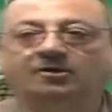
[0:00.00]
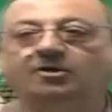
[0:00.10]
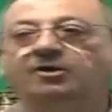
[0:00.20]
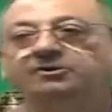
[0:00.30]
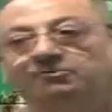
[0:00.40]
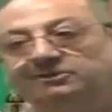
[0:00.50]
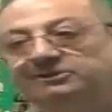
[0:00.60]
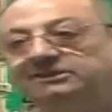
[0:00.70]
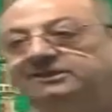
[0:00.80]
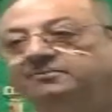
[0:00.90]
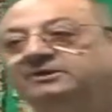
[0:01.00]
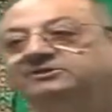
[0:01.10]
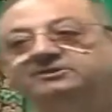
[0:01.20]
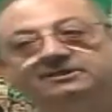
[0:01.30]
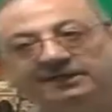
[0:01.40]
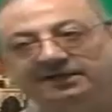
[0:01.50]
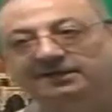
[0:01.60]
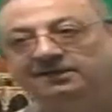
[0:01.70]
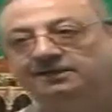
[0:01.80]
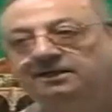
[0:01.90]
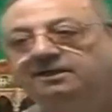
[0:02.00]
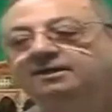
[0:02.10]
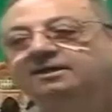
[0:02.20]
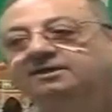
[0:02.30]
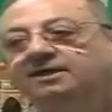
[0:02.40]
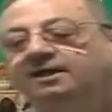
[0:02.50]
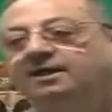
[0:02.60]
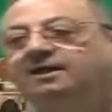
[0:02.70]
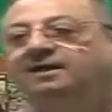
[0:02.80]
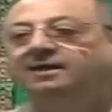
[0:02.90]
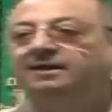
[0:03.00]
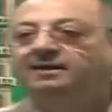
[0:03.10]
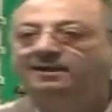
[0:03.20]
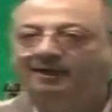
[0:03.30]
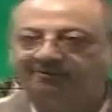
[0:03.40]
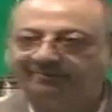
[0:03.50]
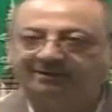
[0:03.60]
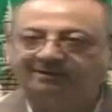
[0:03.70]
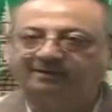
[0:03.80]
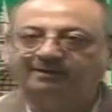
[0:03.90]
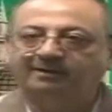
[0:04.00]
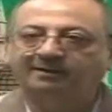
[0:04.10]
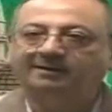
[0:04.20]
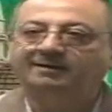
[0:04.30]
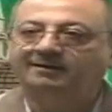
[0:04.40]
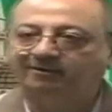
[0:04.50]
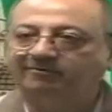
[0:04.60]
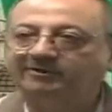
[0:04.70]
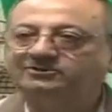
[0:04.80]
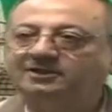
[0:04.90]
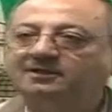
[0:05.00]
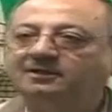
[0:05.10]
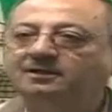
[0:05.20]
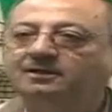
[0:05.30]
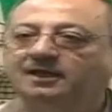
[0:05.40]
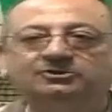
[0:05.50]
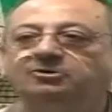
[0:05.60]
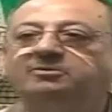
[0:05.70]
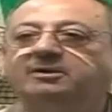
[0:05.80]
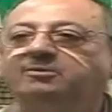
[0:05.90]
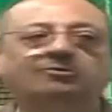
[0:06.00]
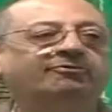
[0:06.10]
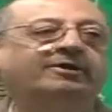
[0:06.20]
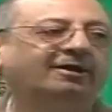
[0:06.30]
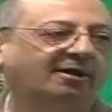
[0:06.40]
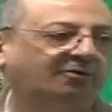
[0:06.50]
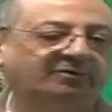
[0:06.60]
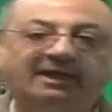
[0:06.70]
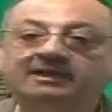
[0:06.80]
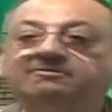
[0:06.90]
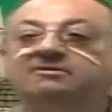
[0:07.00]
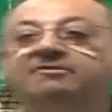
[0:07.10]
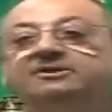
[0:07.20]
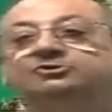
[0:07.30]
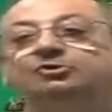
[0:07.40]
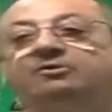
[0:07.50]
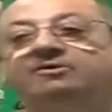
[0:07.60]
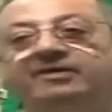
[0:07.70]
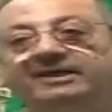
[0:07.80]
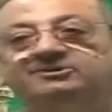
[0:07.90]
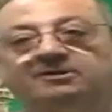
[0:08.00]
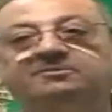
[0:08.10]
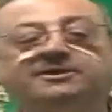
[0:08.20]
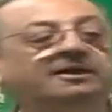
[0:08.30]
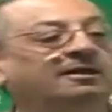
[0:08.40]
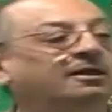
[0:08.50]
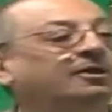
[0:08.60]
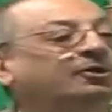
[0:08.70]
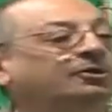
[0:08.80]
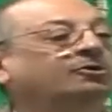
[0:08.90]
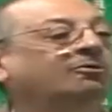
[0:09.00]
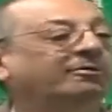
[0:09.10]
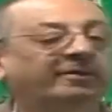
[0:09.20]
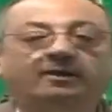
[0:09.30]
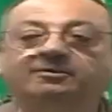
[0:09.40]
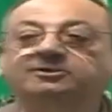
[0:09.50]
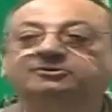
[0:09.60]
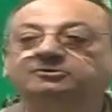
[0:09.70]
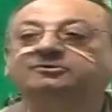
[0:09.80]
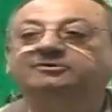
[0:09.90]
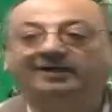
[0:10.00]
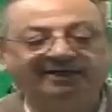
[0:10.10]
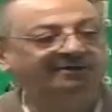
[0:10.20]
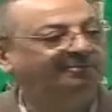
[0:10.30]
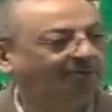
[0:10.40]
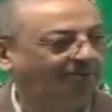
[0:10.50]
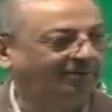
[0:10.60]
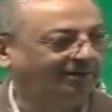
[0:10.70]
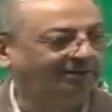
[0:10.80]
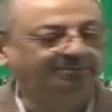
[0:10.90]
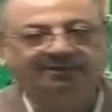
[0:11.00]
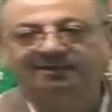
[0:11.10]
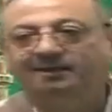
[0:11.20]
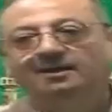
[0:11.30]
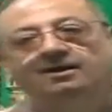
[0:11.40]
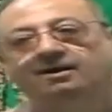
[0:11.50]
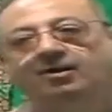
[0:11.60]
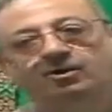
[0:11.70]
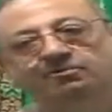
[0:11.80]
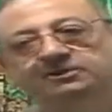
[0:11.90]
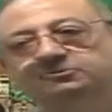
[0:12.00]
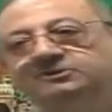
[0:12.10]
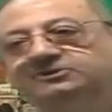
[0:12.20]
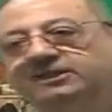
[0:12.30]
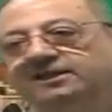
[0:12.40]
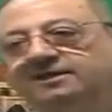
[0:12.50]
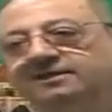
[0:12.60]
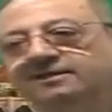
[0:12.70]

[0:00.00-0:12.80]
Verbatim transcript: or you will see tamiz in any uh, Arabic uh, literature and you will be able to figure out. And even when you will write something, you will be able to write properly. But always we say,